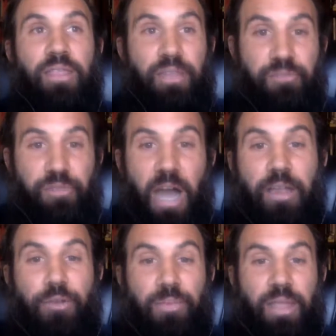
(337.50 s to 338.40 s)
the
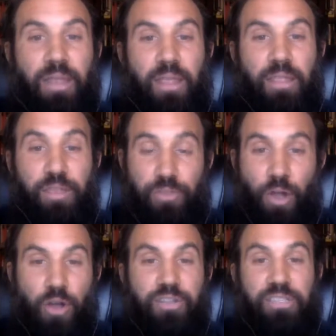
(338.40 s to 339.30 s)
environment, the
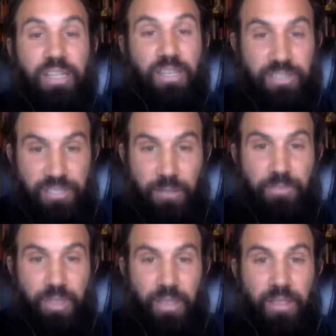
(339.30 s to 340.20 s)
dog does
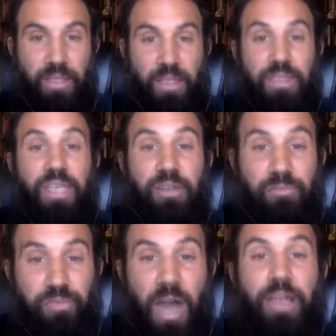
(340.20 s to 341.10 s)
something, the
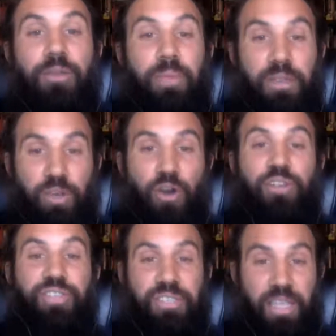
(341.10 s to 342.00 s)
environment
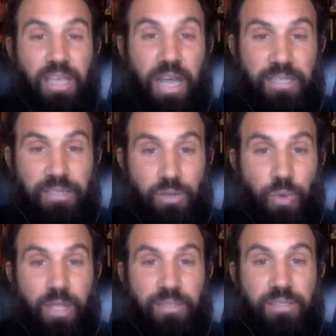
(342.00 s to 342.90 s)
causes the
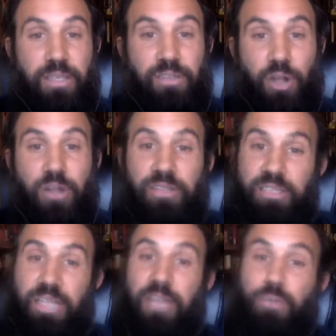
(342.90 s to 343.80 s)
consequence, the dog
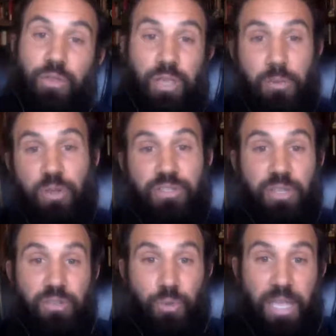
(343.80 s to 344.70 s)
decides whether he wants
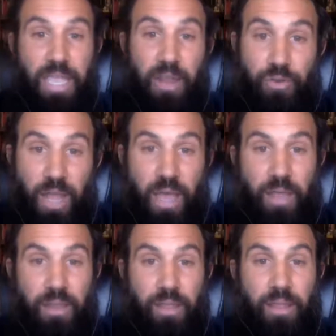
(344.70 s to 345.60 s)
to do it again or
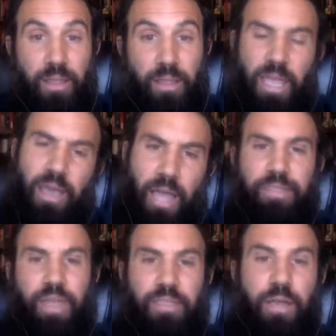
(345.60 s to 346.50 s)
not. Yeah, I,
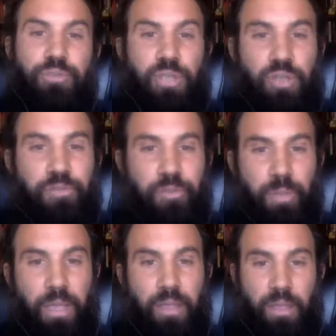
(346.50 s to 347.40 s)
th I thought it was good for
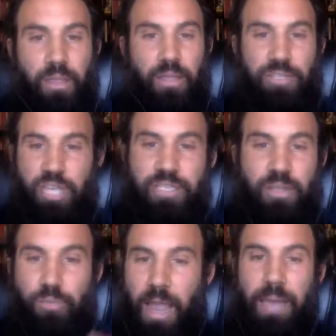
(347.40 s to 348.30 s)
me.
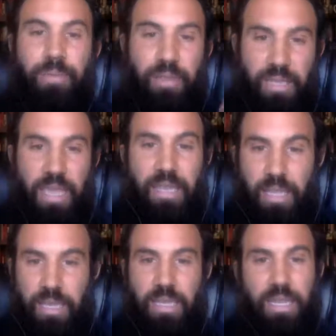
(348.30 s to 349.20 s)
Chasing the rabbit and
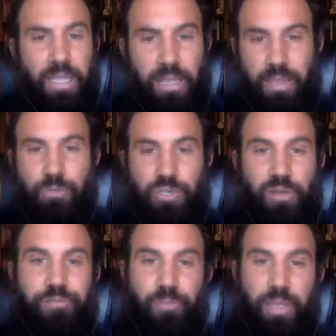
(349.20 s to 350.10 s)
getting it and eating it, that was
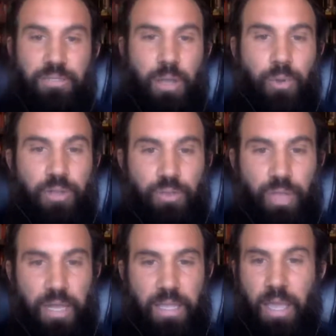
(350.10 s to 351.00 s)
good for me, so I want to do
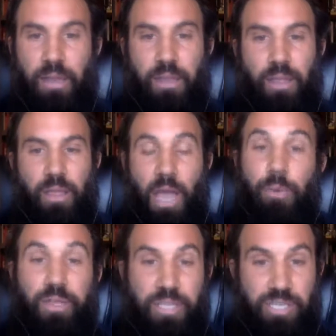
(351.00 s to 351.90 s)
that again. I
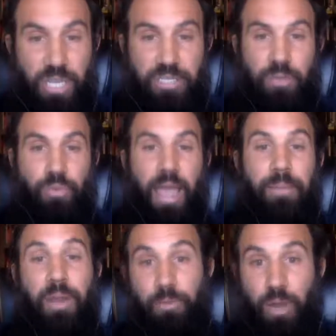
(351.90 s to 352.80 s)
went to chase the
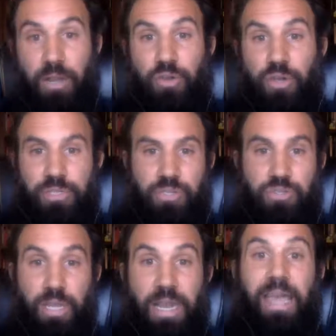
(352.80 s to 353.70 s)
rabbit, I ran across the
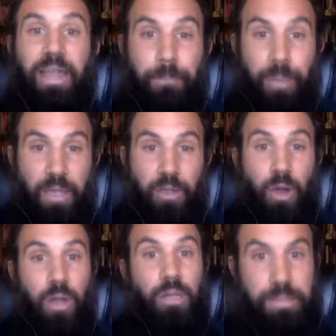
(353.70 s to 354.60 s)
street and I got hit by a
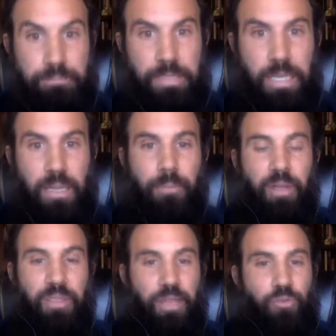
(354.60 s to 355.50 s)
car. Nah, I
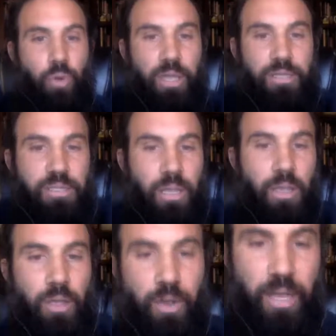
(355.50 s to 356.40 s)
might think twice,
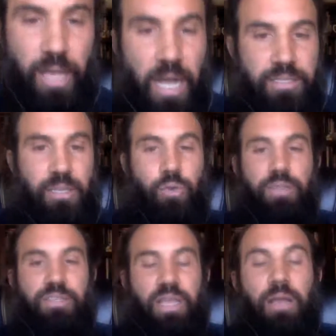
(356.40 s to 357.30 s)
right?
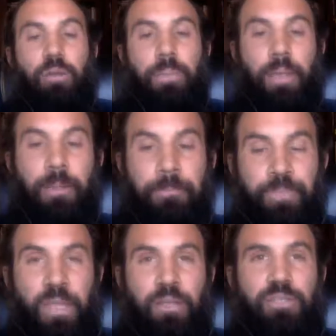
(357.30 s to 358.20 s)
Consequence therapy.
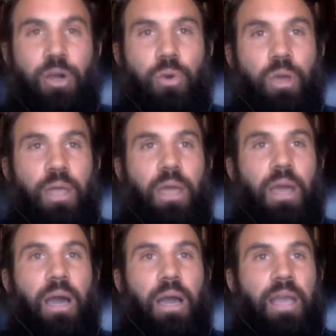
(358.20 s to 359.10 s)
So
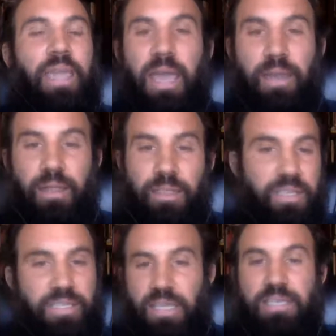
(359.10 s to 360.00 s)
again,
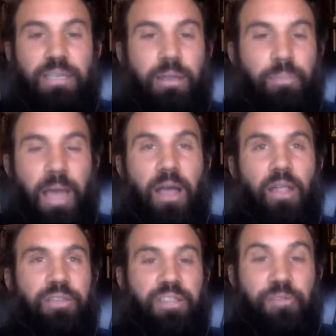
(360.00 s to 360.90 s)
this isn't
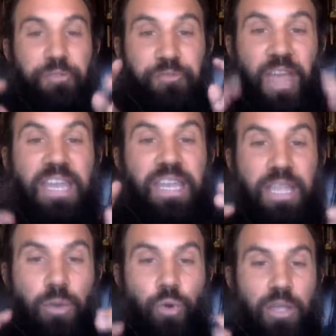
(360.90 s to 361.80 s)
about
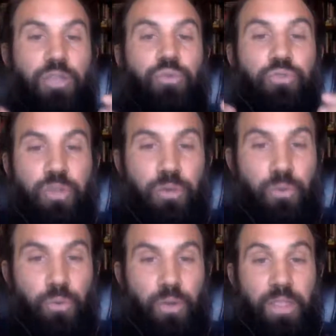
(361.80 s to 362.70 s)
defending what you
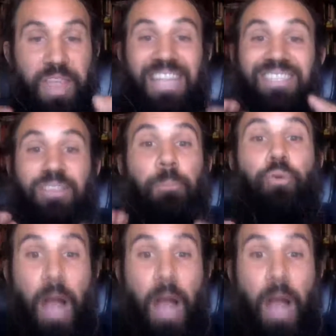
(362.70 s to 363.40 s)
do. That's the